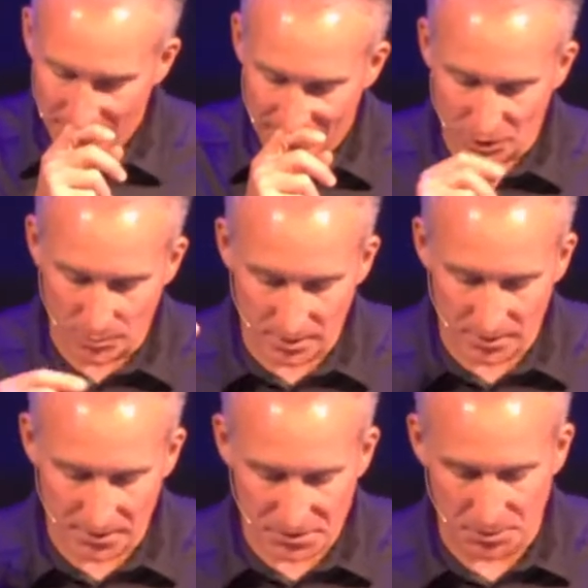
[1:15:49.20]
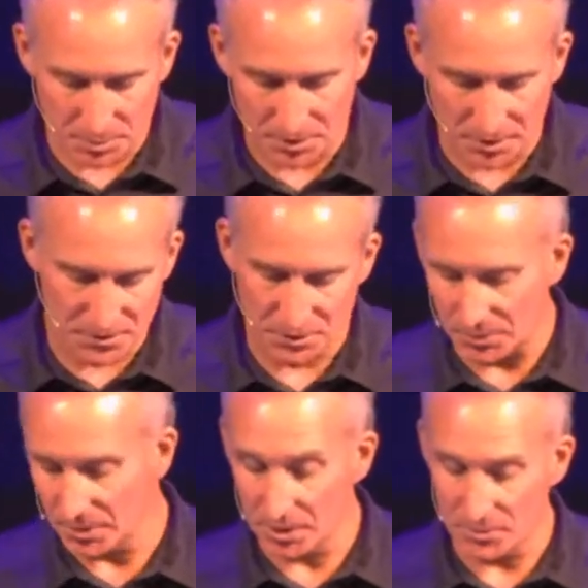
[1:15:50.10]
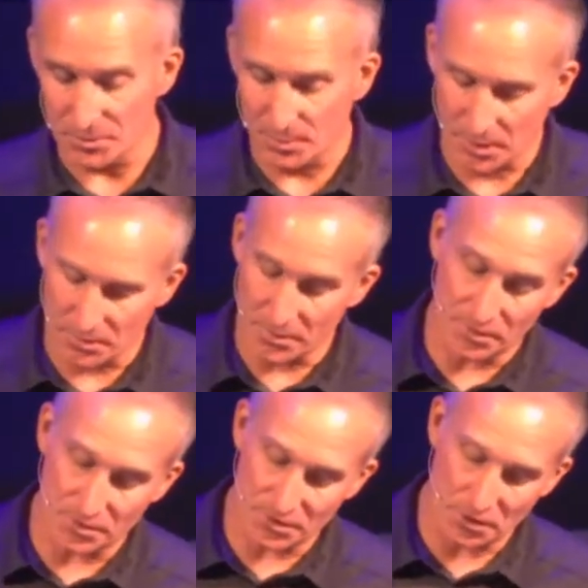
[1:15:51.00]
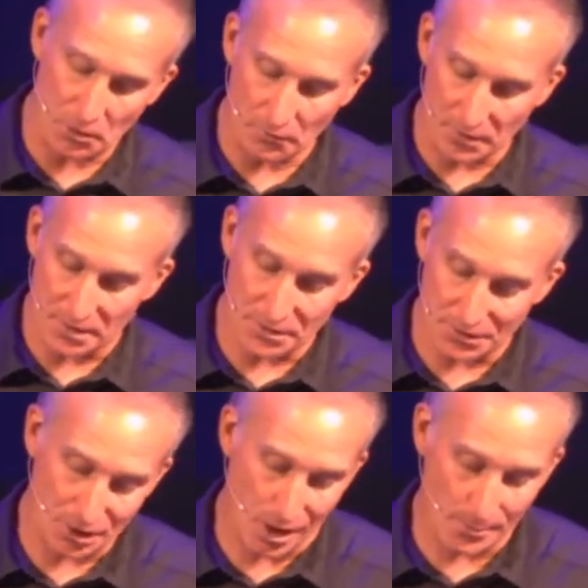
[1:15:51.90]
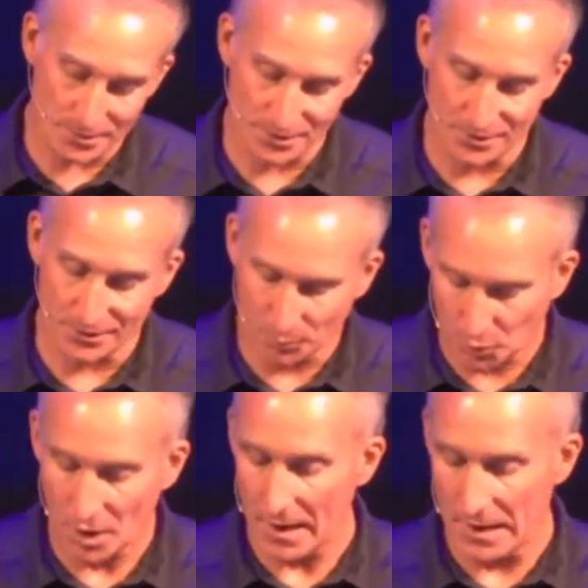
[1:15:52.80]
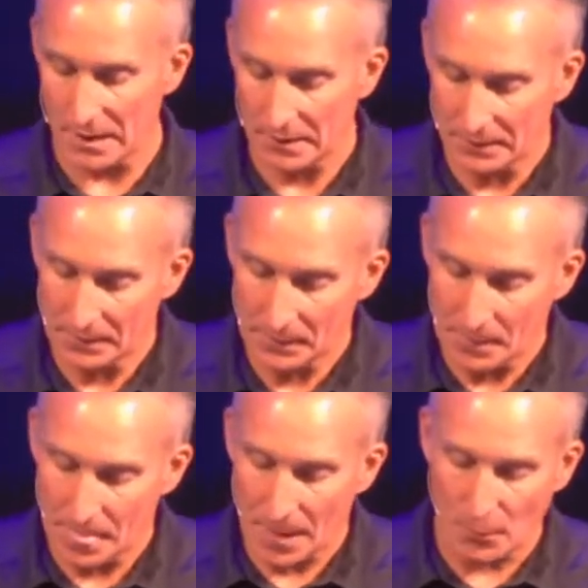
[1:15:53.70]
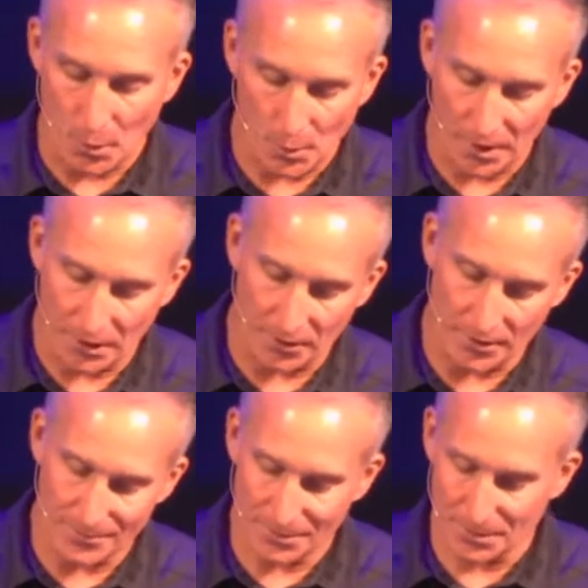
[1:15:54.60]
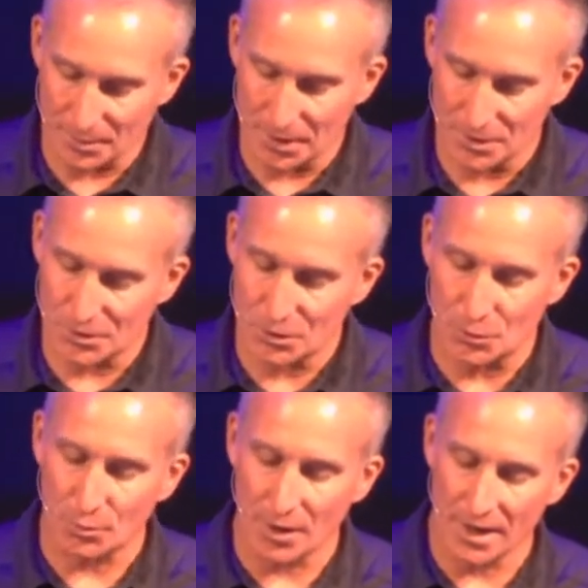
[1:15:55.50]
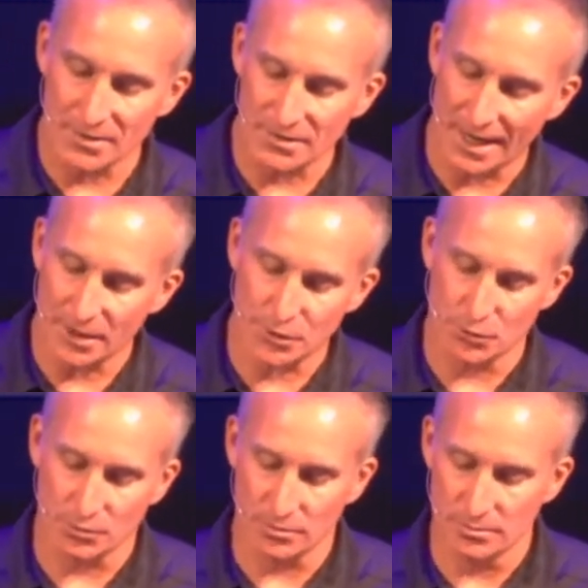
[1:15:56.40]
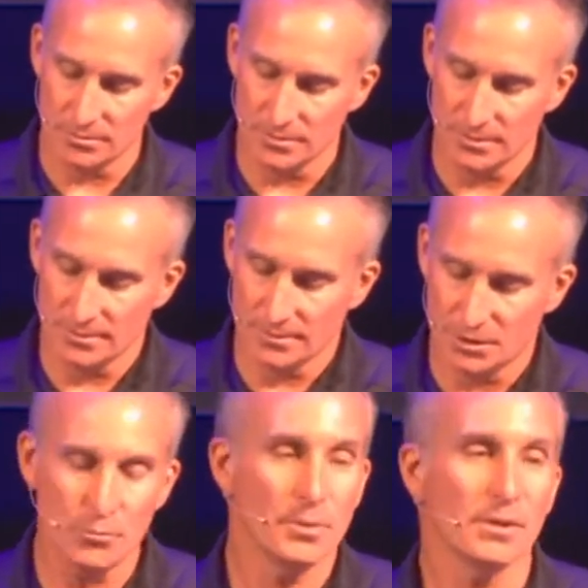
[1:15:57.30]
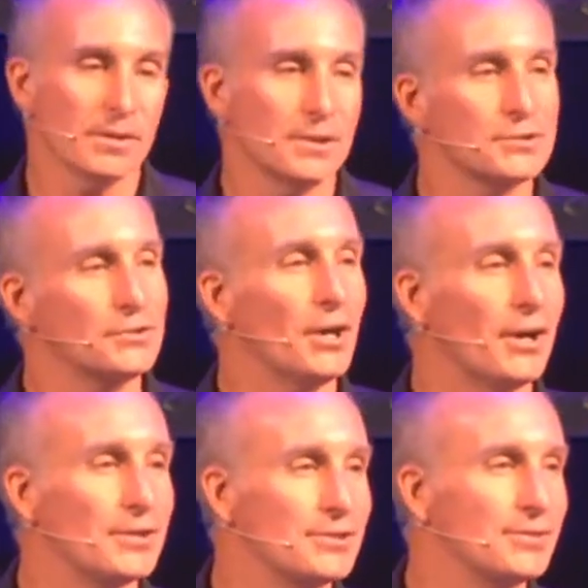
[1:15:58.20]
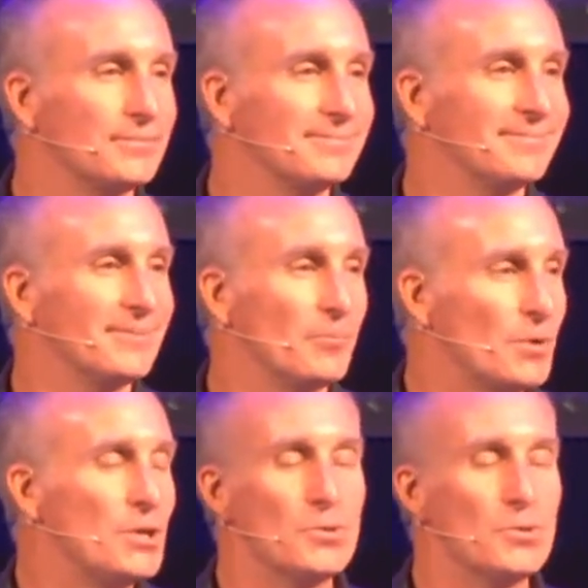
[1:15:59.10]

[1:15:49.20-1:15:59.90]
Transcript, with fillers: Humility is simply considering others better than yourself. It is the opposite of pride. I wrote here, middle of page two pride is natural, humility is not. We do